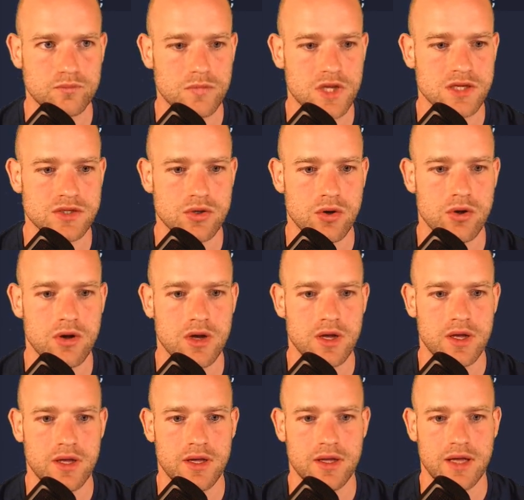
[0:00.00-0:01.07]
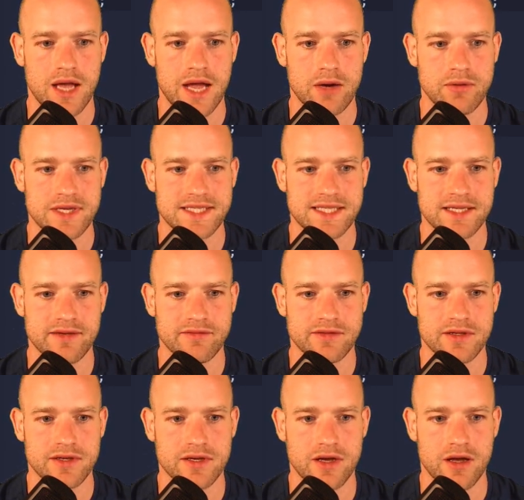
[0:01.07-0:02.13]
So I received
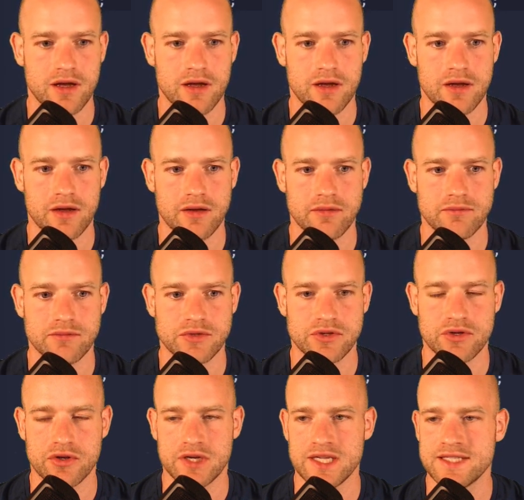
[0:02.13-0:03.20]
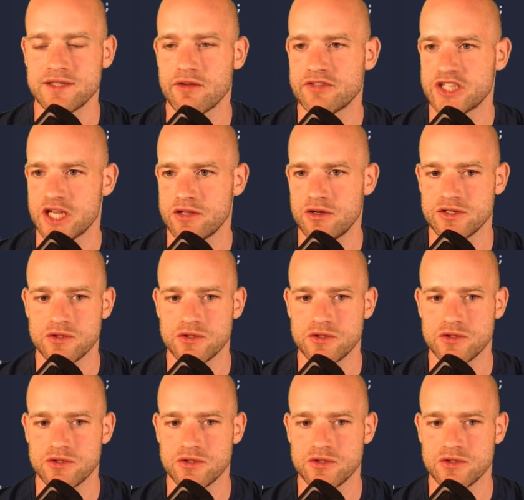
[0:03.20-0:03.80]
the list of channels,